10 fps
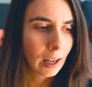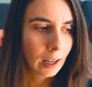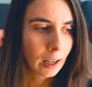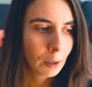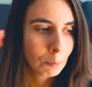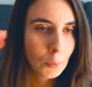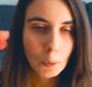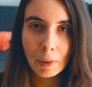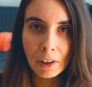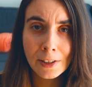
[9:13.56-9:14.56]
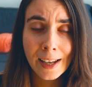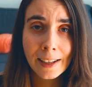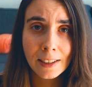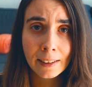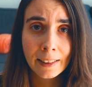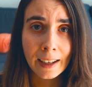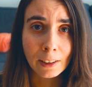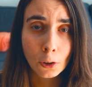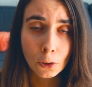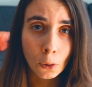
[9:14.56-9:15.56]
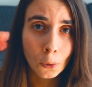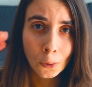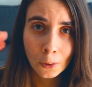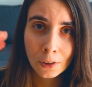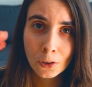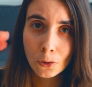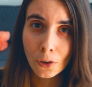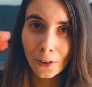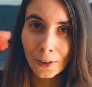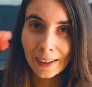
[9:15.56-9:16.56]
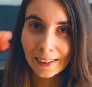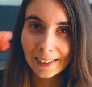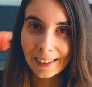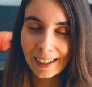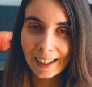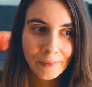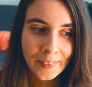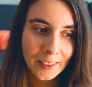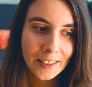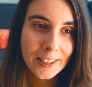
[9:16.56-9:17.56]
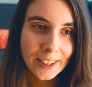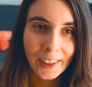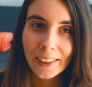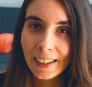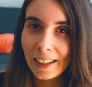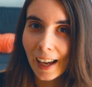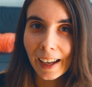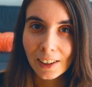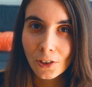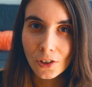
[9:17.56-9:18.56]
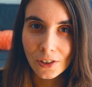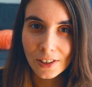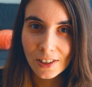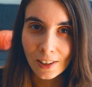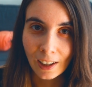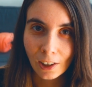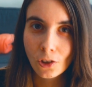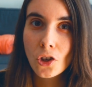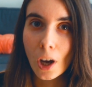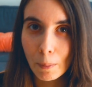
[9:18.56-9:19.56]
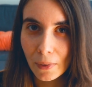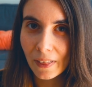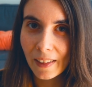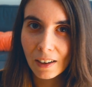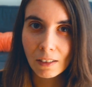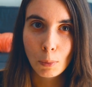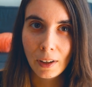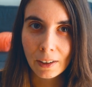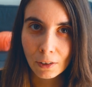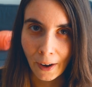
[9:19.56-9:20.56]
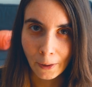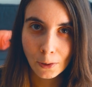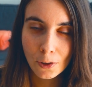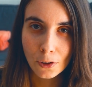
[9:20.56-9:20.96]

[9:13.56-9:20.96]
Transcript: But because I had done that Godot tutorial, suddenly I could just like jump in there and play around.